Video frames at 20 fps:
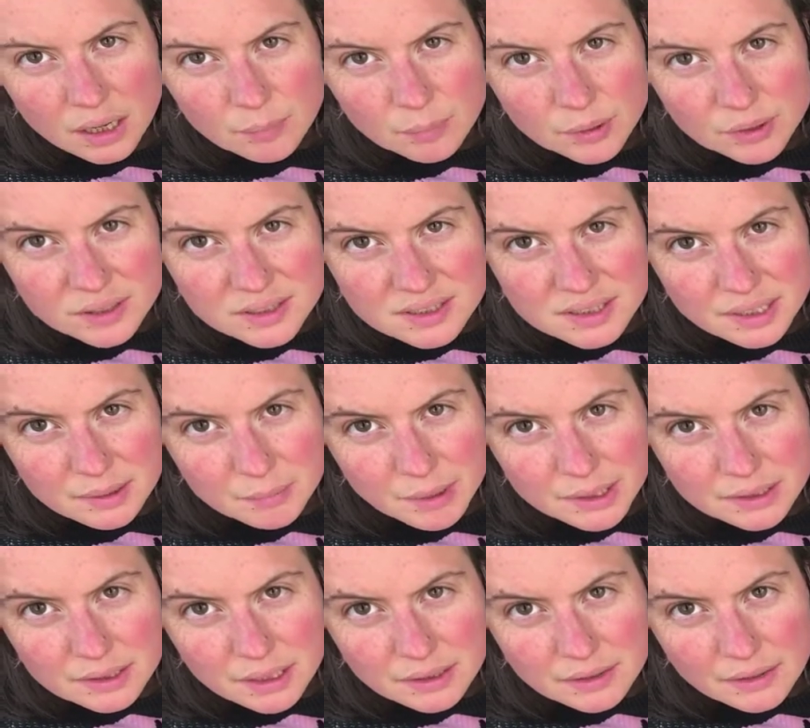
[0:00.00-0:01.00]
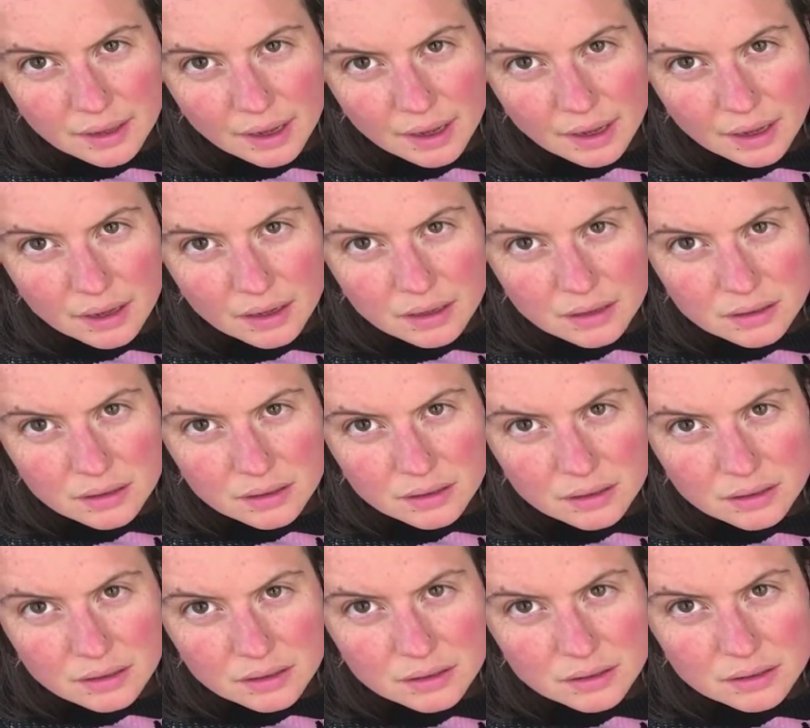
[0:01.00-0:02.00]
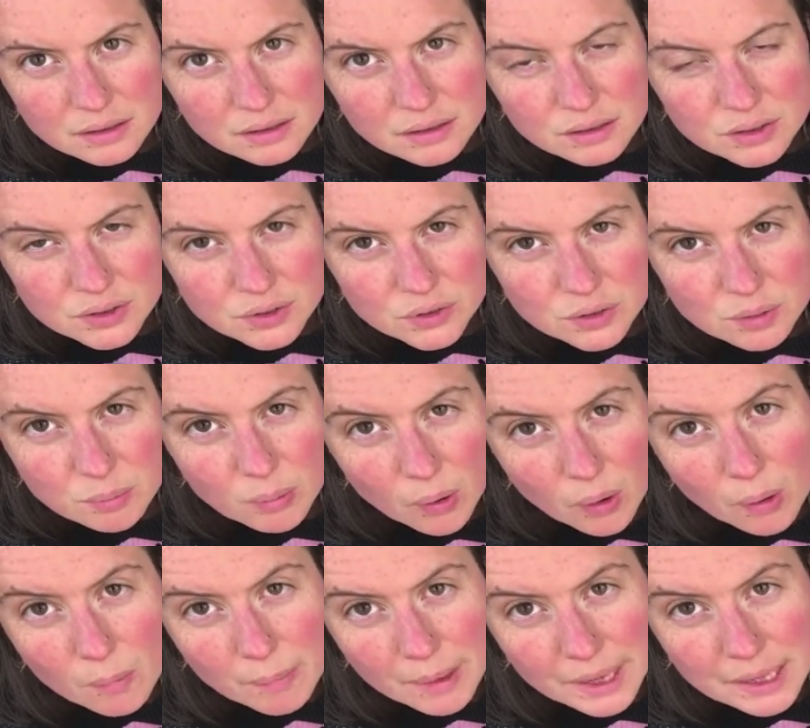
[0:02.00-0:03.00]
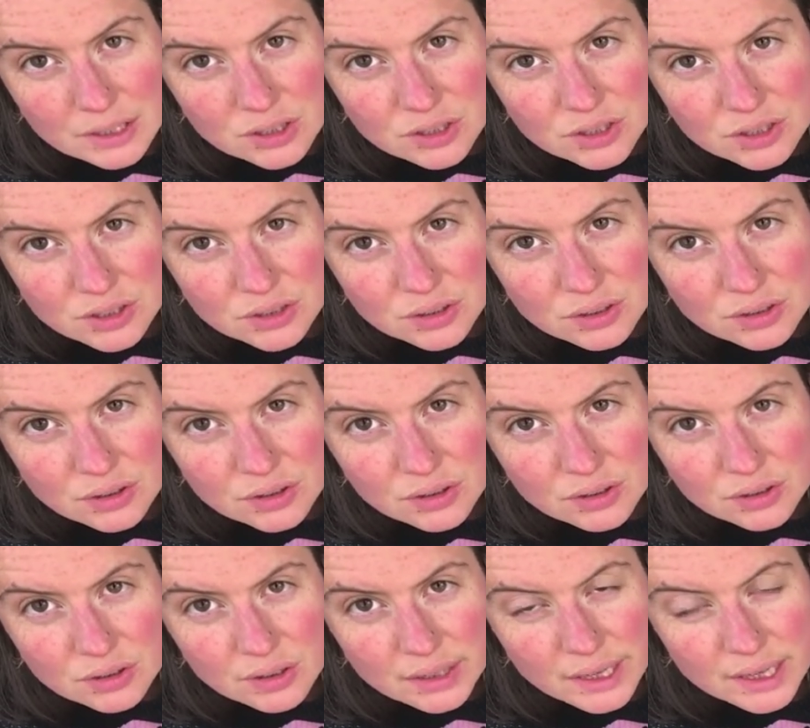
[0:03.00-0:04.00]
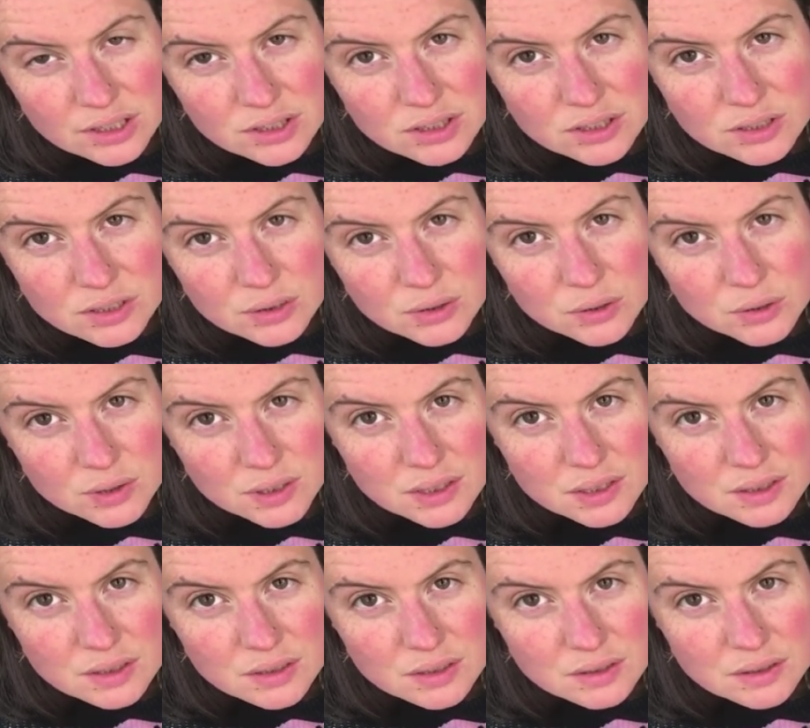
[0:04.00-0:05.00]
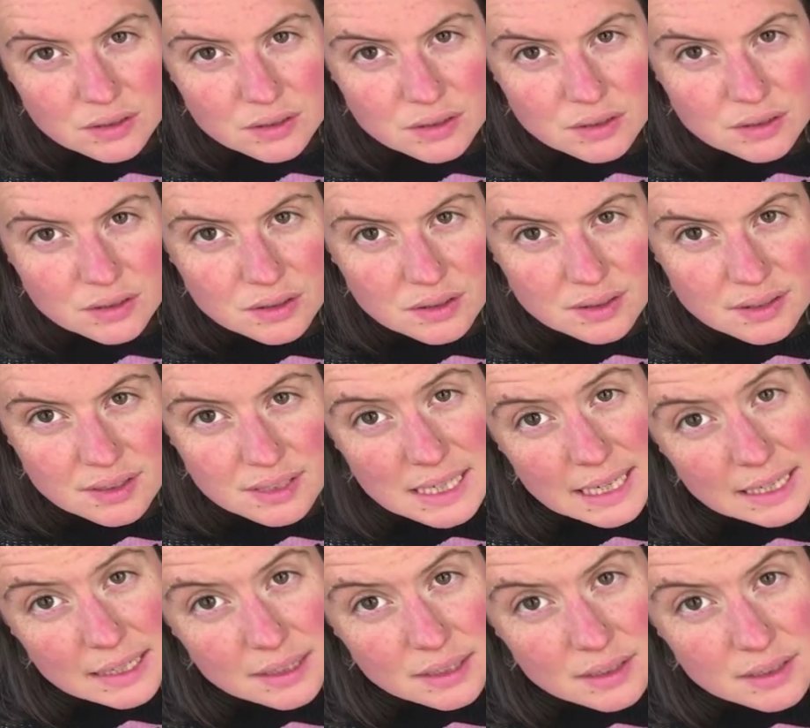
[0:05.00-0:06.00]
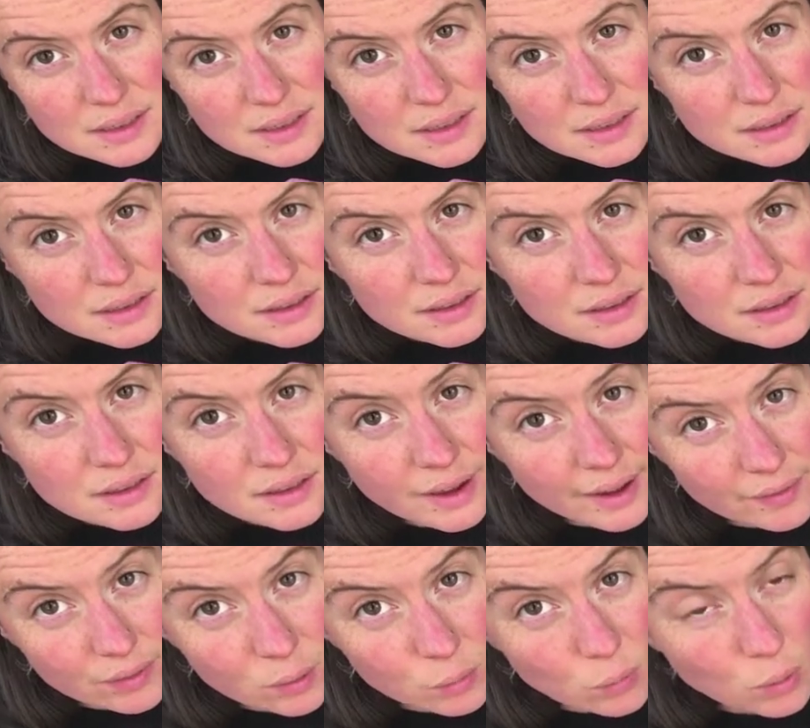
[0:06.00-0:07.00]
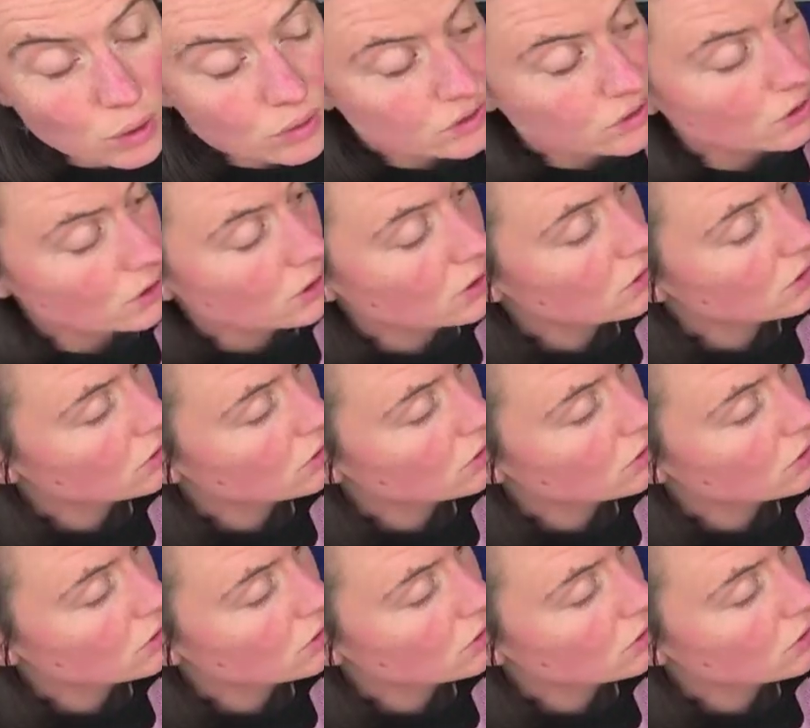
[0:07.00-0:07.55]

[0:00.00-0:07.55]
I'm going to stick mine like that. So the bottom edge, the edge that's closest to the sticks and the water.